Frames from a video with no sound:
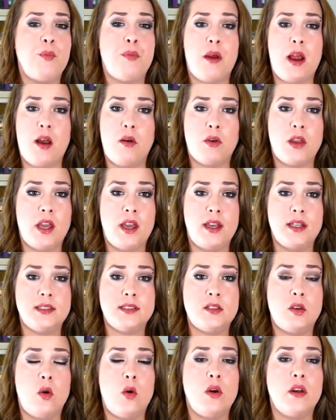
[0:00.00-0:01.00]
Brow
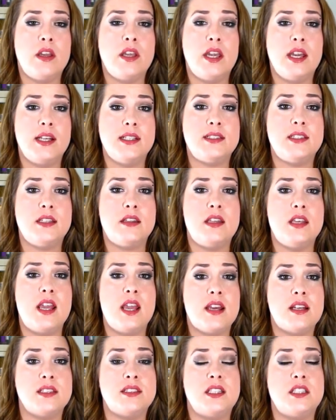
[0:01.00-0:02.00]
Kit or get the
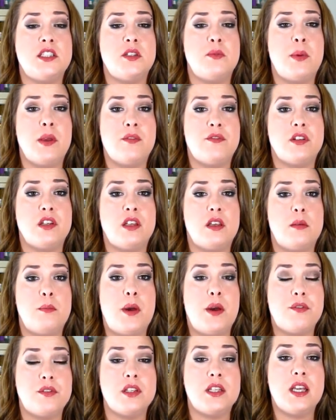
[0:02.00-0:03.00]
Anastasia
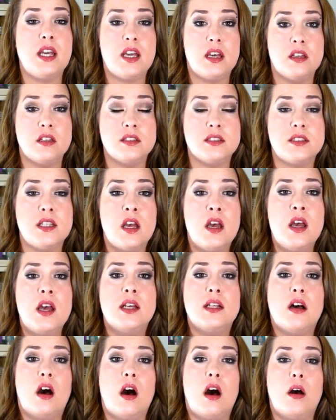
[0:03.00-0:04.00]
Beverly Hills
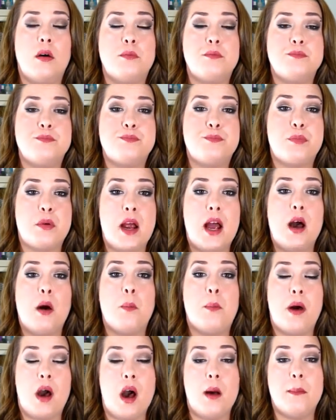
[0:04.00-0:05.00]
um,
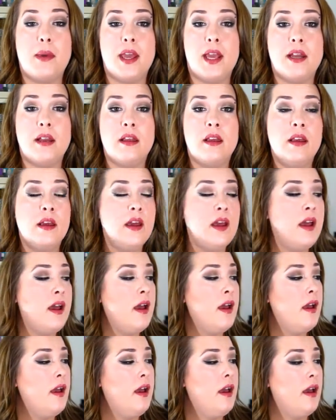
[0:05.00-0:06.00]
Brow Pomade.
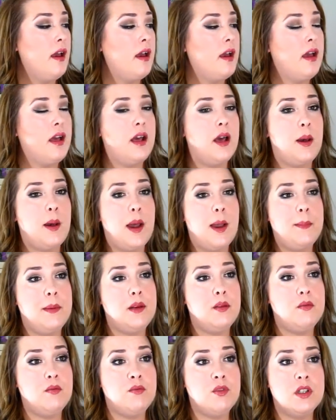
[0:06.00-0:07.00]
I
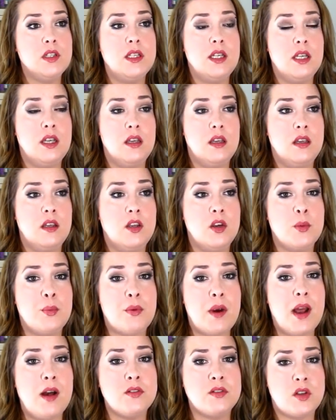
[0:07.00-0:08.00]
mean, really, your
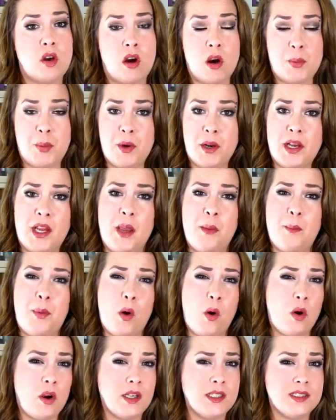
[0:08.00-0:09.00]
brows are pretty
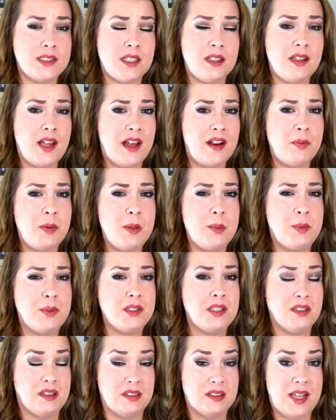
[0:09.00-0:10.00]
important. A lot of people
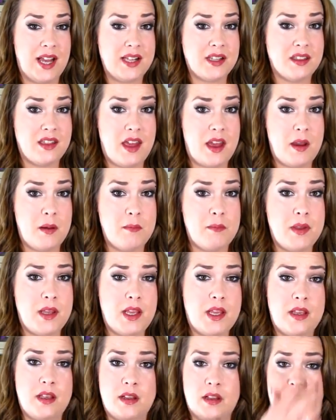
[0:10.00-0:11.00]
neglect them,
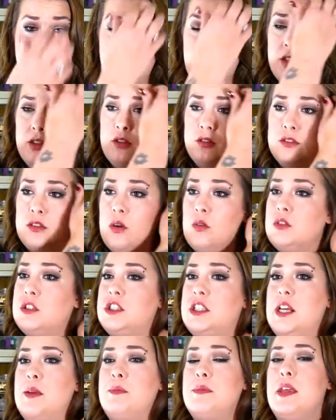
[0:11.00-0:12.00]
and they either don't
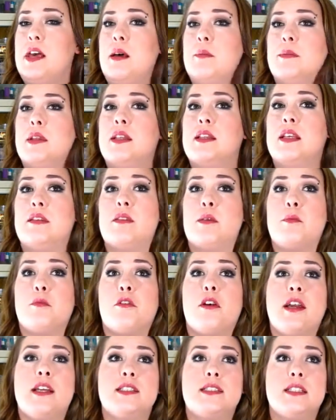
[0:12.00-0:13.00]
shape them, they leave them
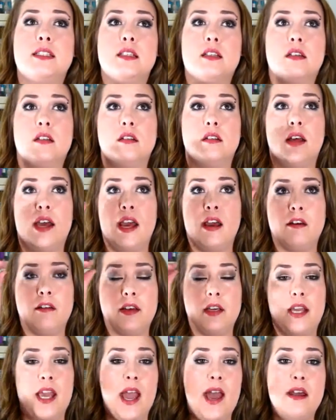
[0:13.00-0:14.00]
crazy little
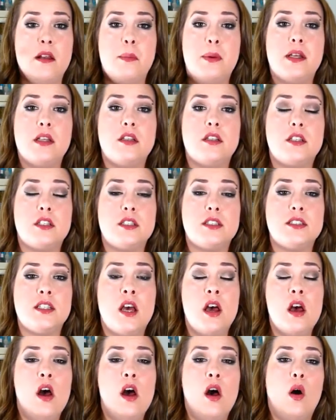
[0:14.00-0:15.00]
hairy caterpillars,
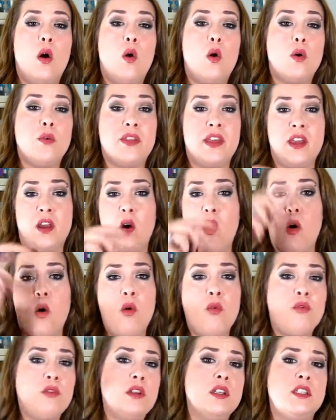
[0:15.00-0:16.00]
or they
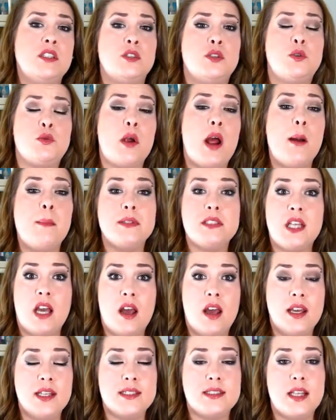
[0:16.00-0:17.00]
overly
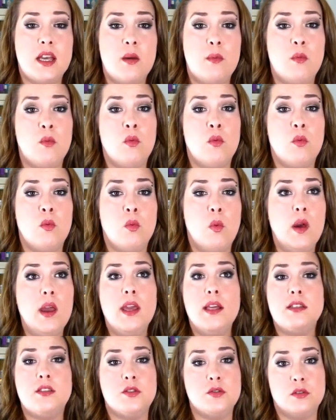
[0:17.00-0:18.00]
dramatize them
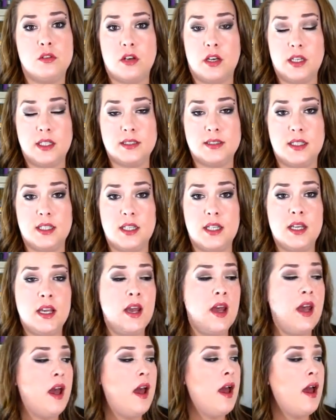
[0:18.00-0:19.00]
way too crazy.
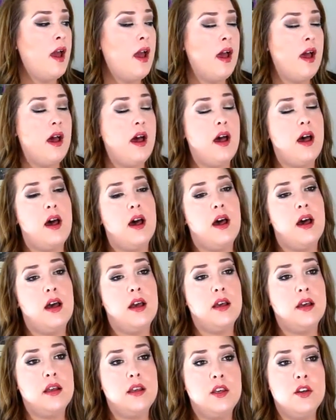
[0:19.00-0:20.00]

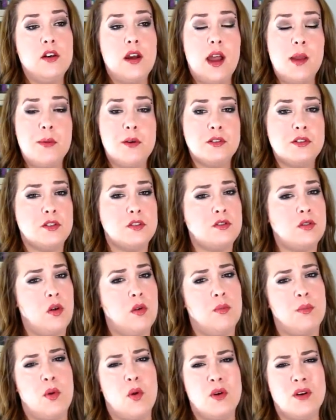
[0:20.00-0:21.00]
Your eyebrows are so
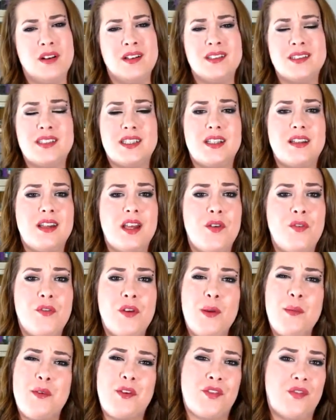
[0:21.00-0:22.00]
important. They
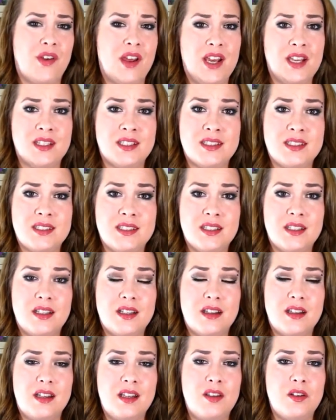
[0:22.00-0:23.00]
frame your face.
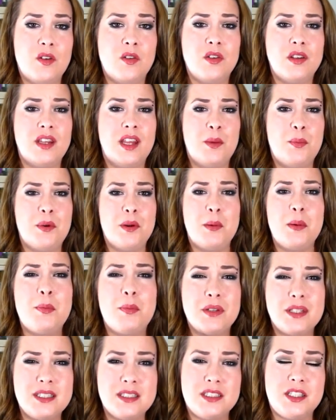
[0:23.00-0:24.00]
You know, they bring
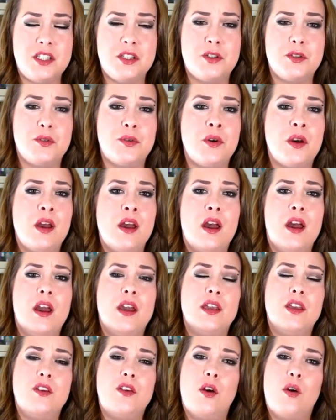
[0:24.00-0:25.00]
people into you.
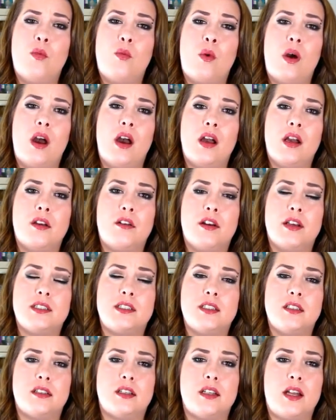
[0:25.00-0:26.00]
You don't want
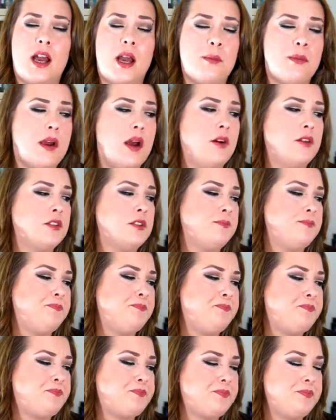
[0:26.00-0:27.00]
crazy-looking eyebrows.
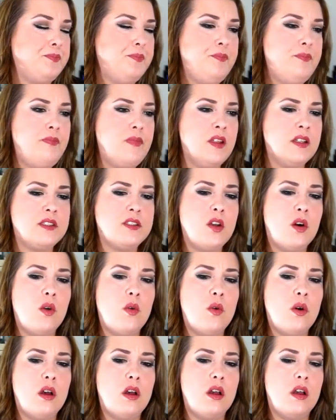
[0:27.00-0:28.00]

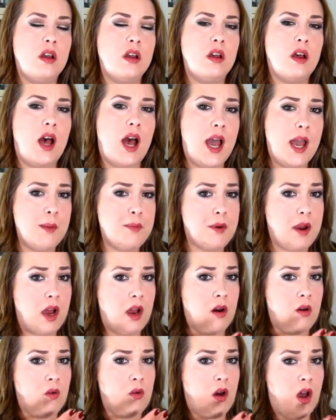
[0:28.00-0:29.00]
So,
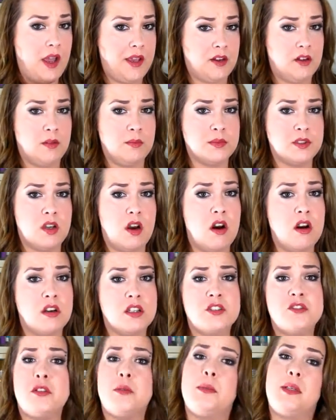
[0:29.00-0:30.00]
eyebrow items are
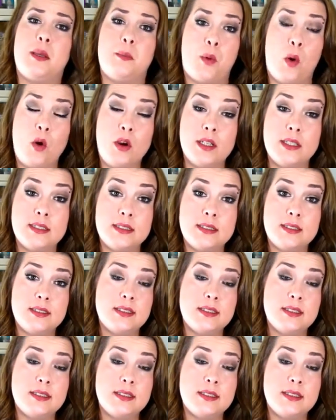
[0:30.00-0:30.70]
extremely important.